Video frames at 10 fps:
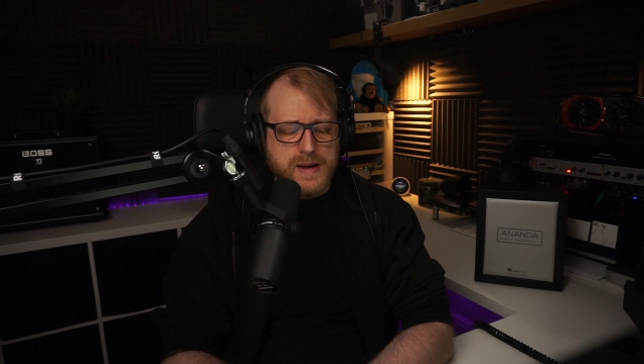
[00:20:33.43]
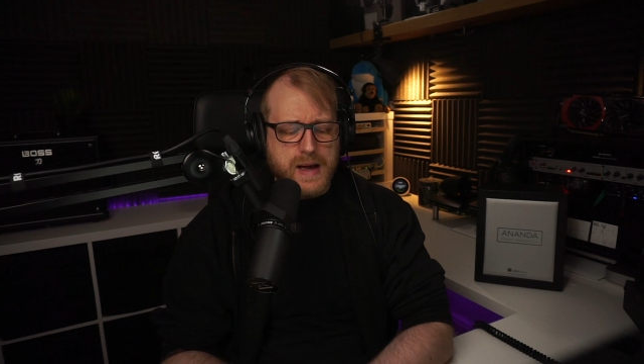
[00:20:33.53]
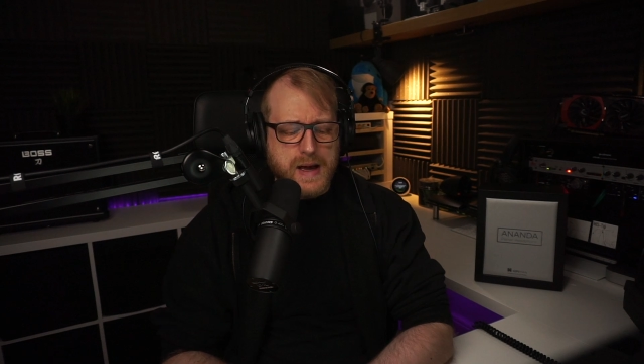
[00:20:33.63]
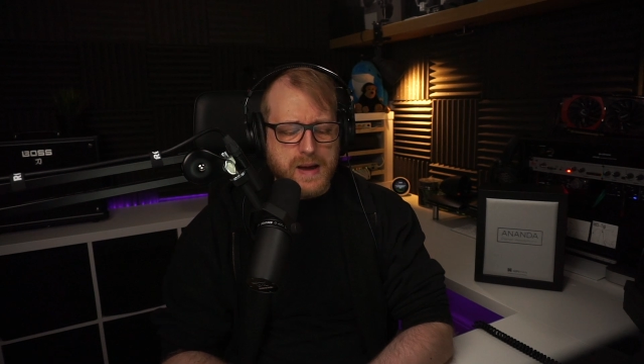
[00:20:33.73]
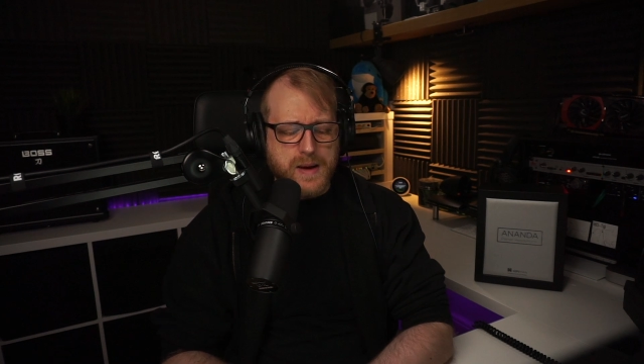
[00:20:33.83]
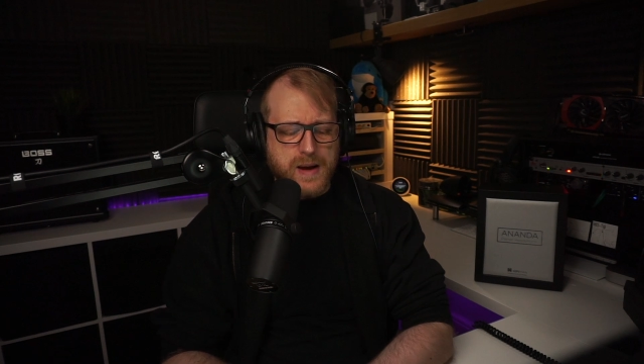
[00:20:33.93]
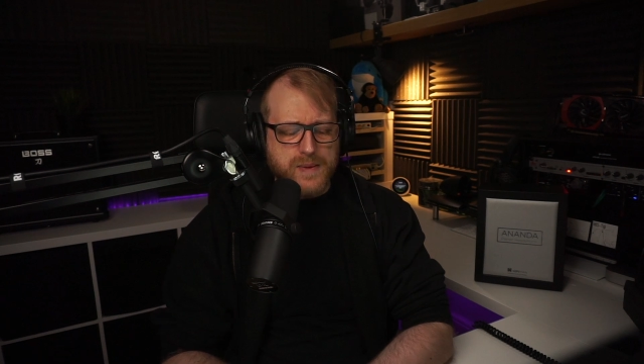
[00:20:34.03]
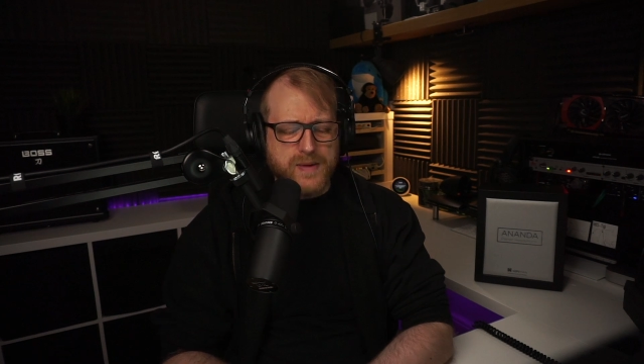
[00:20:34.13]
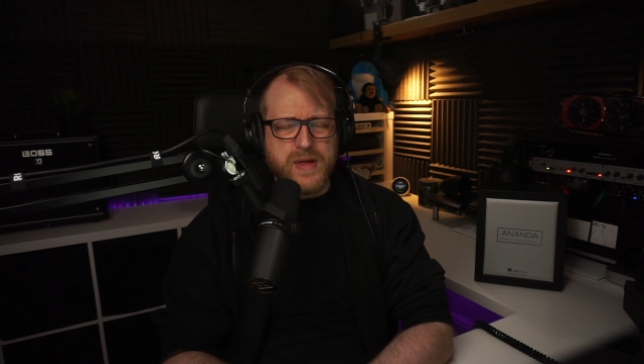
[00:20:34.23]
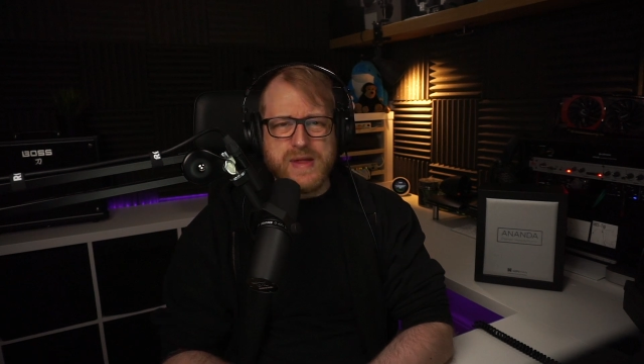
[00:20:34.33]

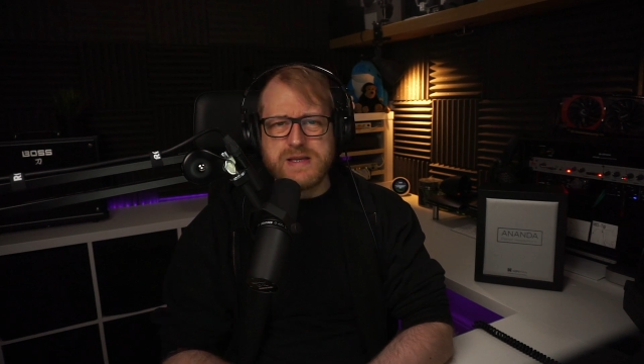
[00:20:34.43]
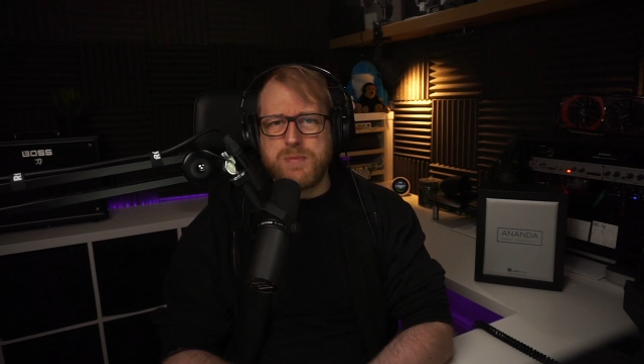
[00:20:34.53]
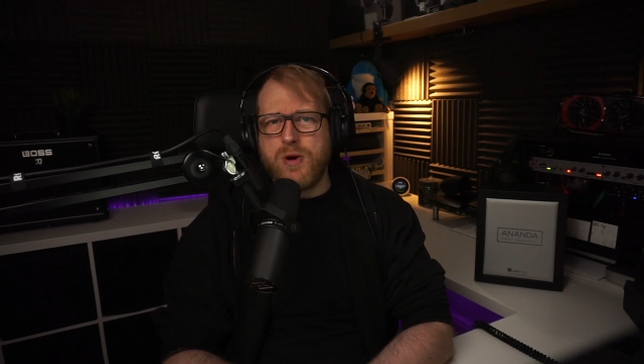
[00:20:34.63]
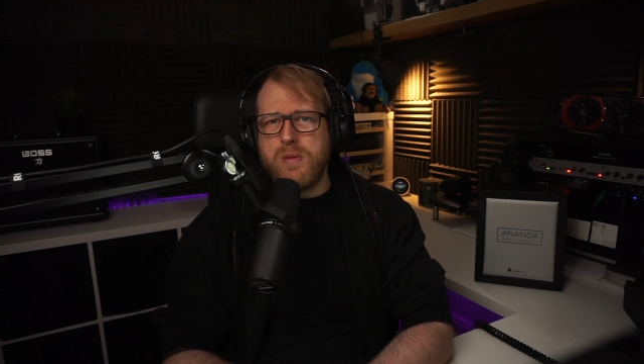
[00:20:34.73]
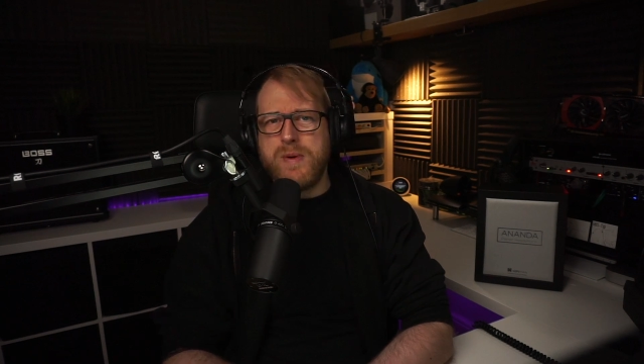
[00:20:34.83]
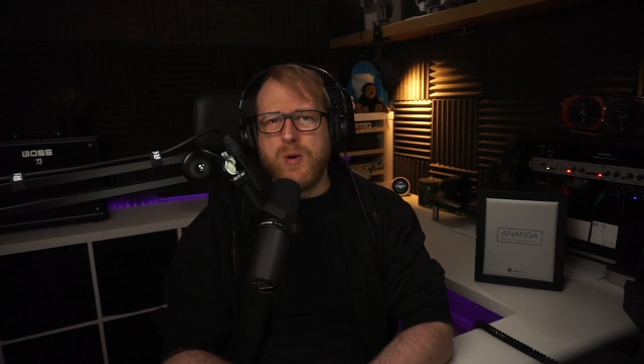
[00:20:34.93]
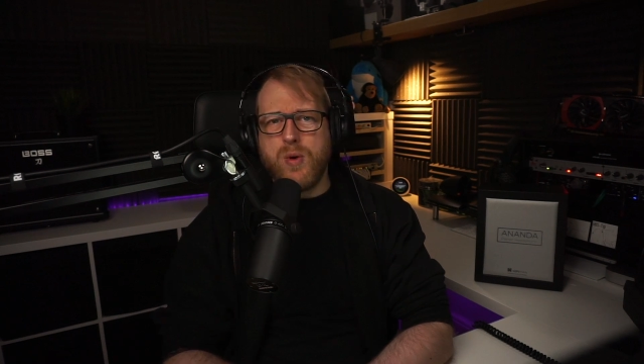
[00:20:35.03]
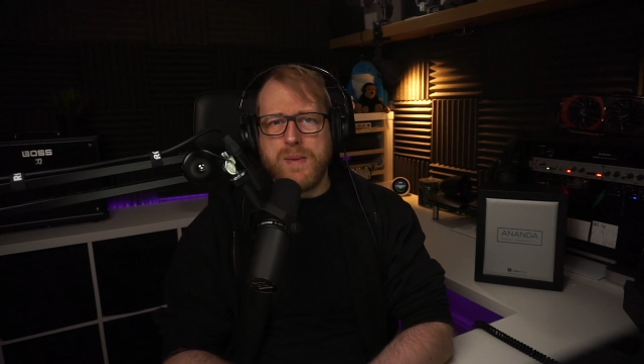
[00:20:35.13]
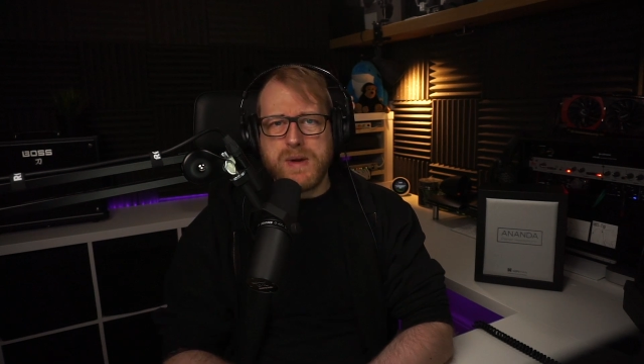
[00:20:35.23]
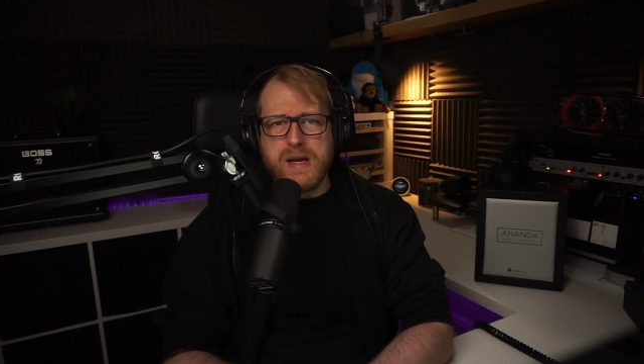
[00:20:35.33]
I think that's probably
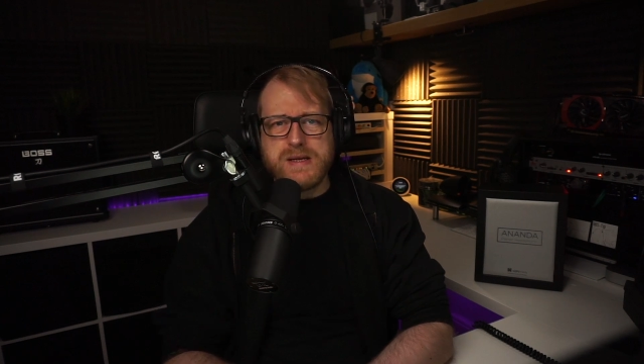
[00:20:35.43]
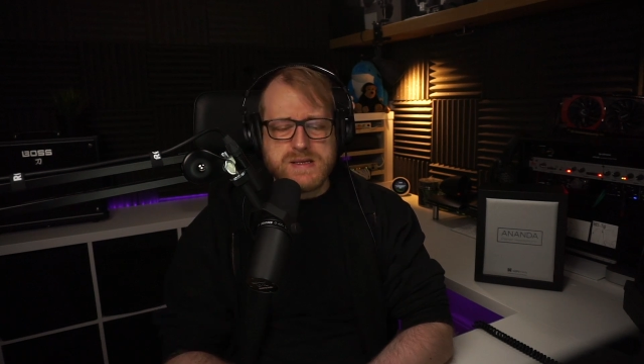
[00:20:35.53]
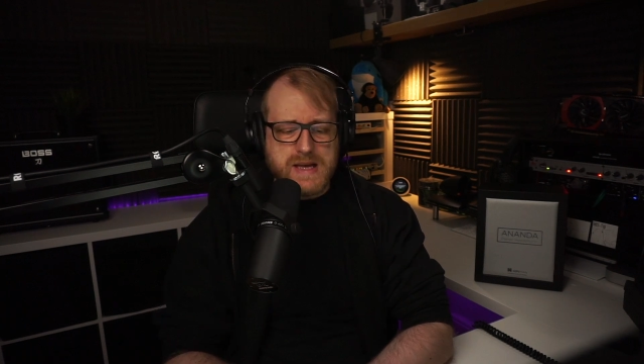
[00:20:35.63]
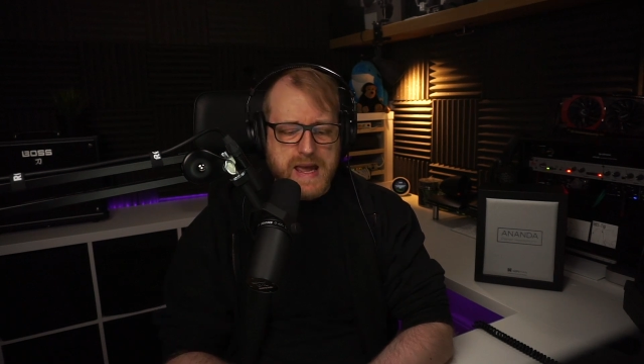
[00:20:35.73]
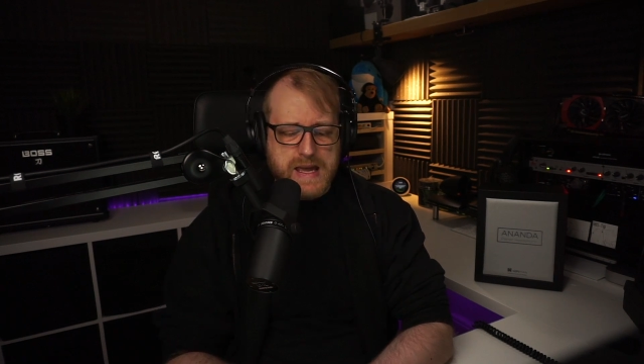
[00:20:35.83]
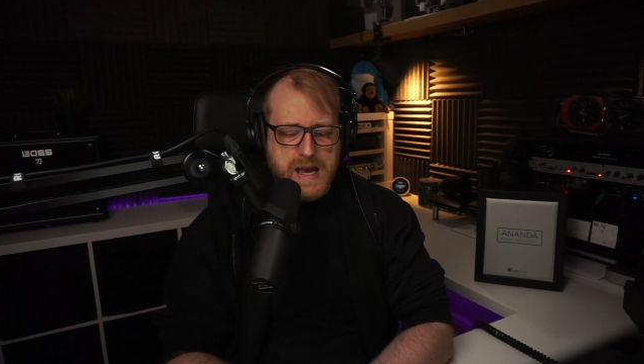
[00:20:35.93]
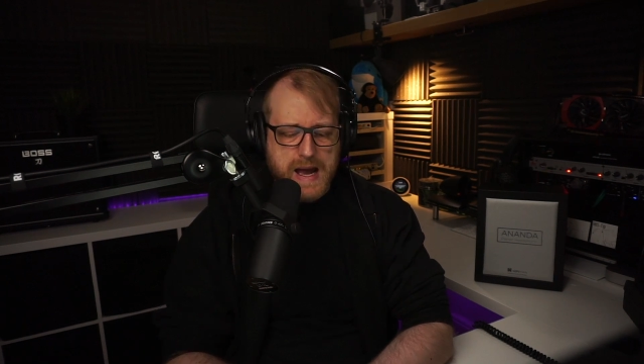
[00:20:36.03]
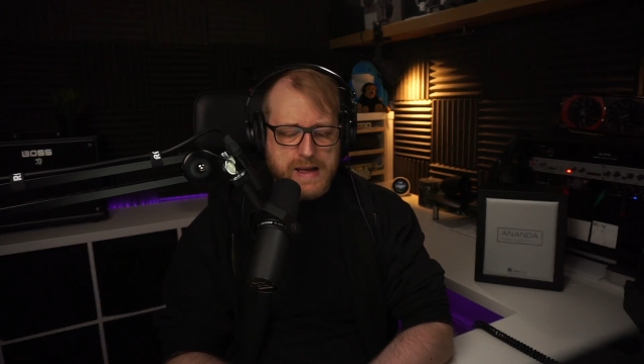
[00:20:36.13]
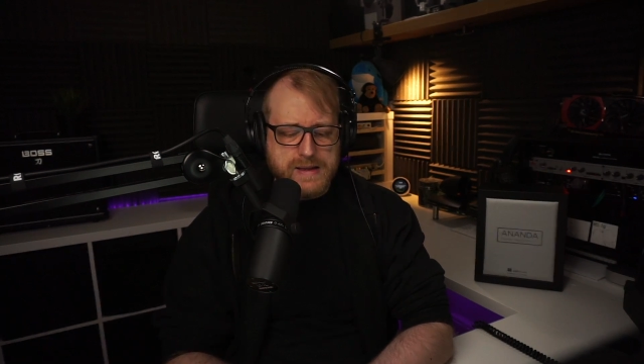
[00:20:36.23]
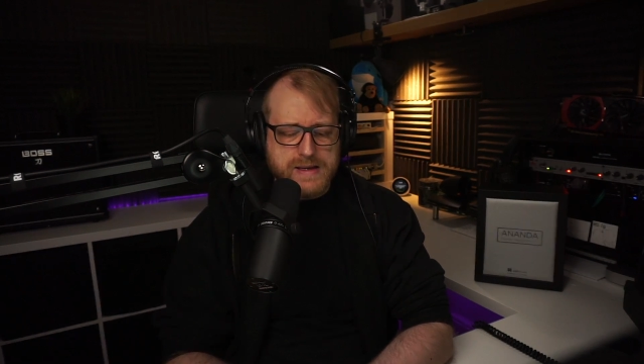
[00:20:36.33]
all I'm gonna say
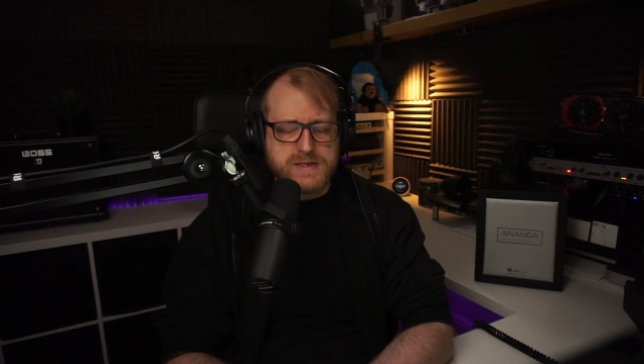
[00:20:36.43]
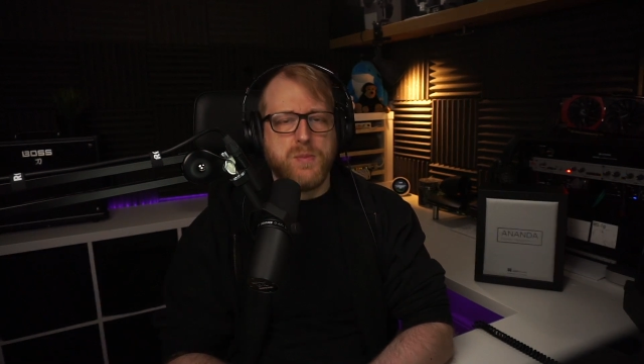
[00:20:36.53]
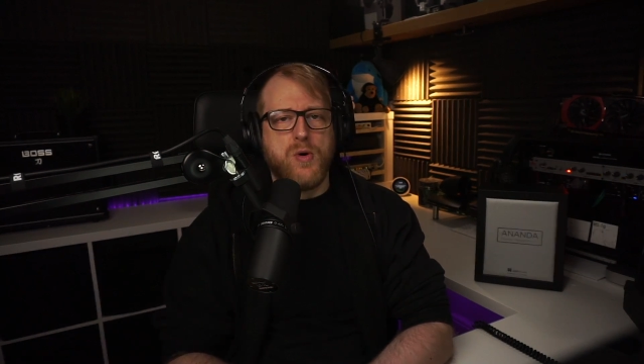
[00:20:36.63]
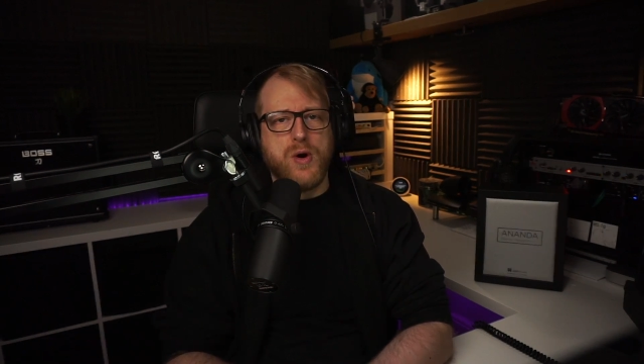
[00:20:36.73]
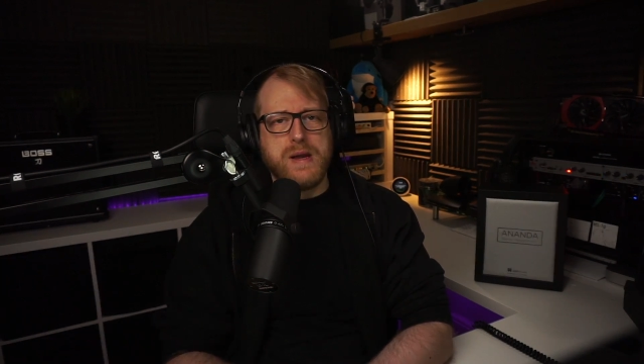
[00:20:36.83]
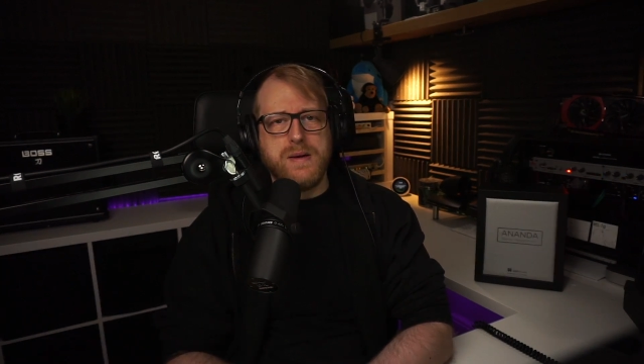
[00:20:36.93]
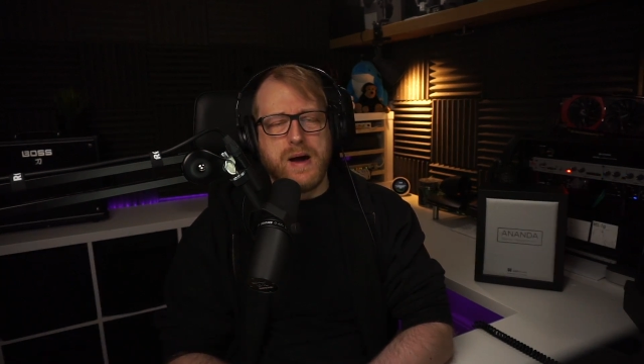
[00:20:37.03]
at this point.